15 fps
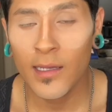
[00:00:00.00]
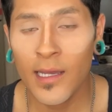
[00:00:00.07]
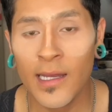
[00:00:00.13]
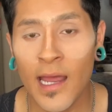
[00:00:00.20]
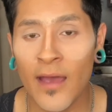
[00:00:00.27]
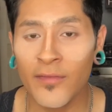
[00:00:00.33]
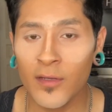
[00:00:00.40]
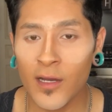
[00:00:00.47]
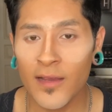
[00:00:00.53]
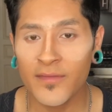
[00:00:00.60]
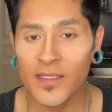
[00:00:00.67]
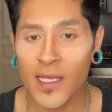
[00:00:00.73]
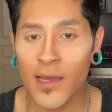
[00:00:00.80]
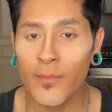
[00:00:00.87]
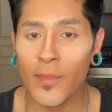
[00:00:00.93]
And after I've
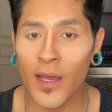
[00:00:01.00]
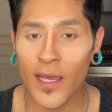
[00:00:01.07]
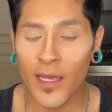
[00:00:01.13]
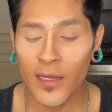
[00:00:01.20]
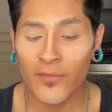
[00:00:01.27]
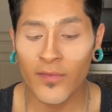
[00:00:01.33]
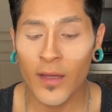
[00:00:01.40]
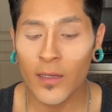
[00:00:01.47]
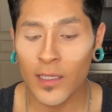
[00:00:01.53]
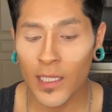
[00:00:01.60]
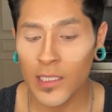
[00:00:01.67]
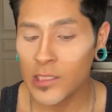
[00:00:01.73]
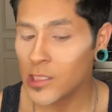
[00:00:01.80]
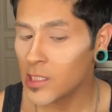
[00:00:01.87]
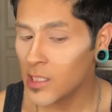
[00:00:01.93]
set my
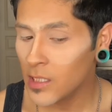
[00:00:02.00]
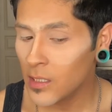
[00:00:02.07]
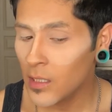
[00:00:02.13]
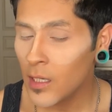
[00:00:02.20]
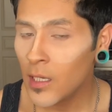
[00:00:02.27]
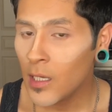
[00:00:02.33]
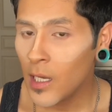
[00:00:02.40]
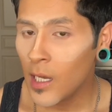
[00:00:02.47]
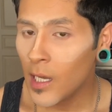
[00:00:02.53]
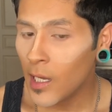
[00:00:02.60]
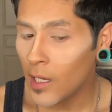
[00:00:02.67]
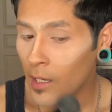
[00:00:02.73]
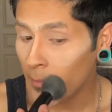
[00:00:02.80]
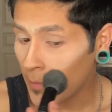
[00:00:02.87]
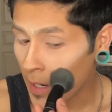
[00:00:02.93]
foundation,
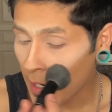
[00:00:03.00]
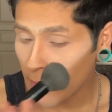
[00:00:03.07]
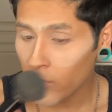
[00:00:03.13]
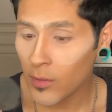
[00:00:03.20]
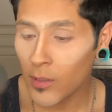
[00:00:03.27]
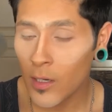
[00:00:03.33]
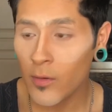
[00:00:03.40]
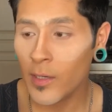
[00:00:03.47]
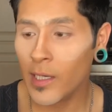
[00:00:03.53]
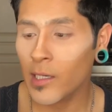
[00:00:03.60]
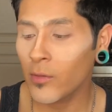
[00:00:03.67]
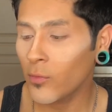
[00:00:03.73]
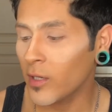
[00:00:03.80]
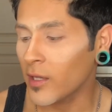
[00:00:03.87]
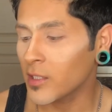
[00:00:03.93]
I will go
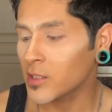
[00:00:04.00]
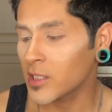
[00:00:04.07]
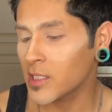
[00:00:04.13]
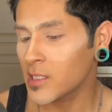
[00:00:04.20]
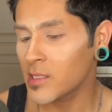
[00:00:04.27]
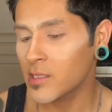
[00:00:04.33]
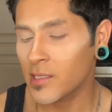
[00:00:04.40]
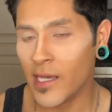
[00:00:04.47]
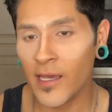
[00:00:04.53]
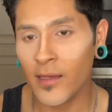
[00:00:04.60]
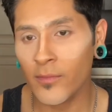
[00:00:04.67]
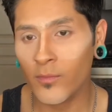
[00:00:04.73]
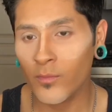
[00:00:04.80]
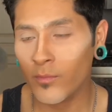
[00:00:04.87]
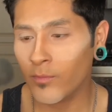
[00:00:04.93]
in with just
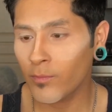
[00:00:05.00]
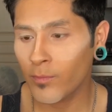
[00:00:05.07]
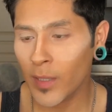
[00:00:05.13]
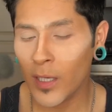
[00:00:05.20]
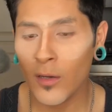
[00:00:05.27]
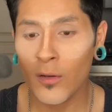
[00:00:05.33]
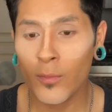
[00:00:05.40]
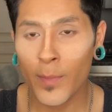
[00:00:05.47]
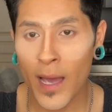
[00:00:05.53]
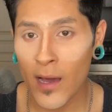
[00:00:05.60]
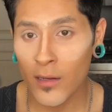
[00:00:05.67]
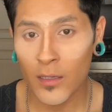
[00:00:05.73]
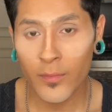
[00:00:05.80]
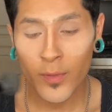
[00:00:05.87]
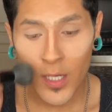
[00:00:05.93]
a big old
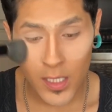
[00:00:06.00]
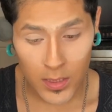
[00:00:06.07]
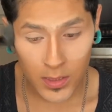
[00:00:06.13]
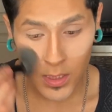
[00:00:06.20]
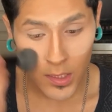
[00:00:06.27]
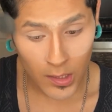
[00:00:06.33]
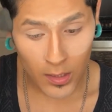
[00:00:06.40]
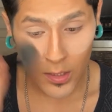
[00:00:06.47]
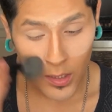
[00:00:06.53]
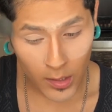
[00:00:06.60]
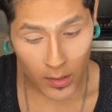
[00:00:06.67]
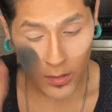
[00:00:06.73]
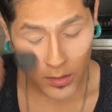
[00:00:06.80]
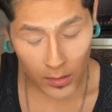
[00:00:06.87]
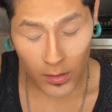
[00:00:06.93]
powder brush
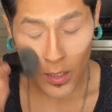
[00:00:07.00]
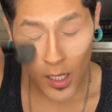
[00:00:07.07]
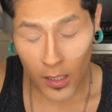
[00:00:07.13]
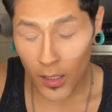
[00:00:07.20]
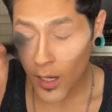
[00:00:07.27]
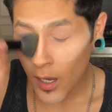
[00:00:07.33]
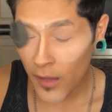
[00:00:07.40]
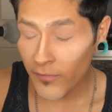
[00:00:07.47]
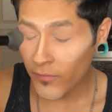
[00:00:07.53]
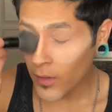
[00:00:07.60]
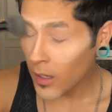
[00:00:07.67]
and knock off